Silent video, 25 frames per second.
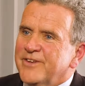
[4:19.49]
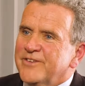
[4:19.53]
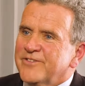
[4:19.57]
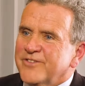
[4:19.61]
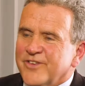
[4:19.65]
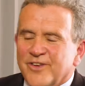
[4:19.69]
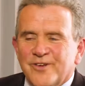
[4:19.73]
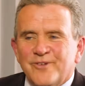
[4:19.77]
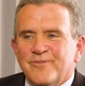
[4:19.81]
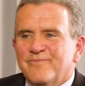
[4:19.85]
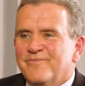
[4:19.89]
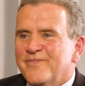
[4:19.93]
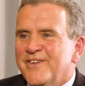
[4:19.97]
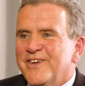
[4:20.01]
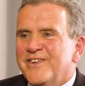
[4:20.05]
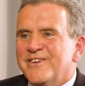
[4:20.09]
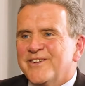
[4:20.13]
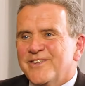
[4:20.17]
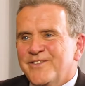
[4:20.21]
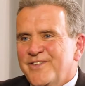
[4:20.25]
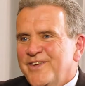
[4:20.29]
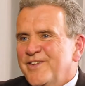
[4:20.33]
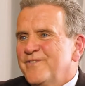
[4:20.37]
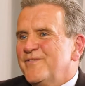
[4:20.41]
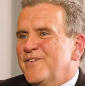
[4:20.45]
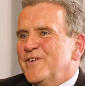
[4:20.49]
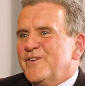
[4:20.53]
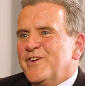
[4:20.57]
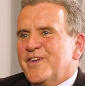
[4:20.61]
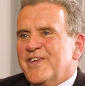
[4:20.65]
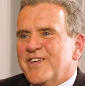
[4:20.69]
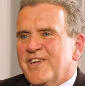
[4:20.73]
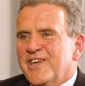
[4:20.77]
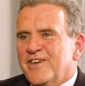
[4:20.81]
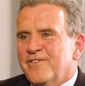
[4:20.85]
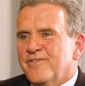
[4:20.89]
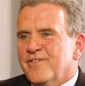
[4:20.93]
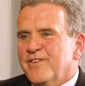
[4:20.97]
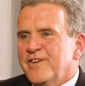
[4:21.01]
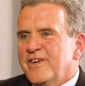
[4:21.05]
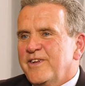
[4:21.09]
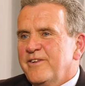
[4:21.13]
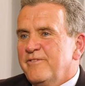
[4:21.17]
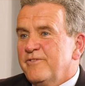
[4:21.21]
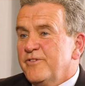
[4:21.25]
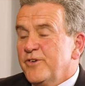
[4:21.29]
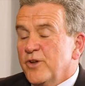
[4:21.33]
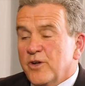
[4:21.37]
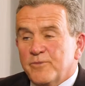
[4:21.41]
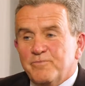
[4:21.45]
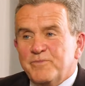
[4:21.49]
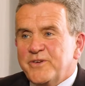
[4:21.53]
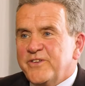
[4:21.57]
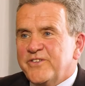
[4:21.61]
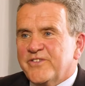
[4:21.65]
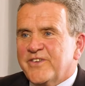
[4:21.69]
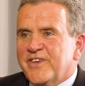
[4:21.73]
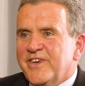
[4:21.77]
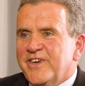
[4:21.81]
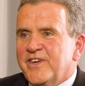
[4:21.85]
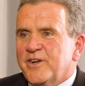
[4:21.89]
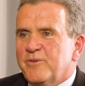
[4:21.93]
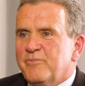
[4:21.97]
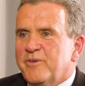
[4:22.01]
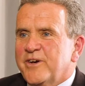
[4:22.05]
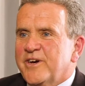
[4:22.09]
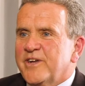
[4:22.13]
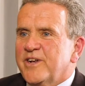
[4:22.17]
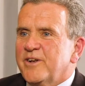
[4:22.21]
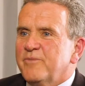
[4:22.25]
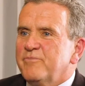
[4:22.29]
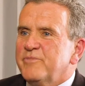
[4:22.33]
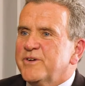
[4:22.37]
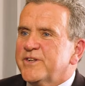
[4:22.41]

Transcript: So to think very carefully, not be scared about it,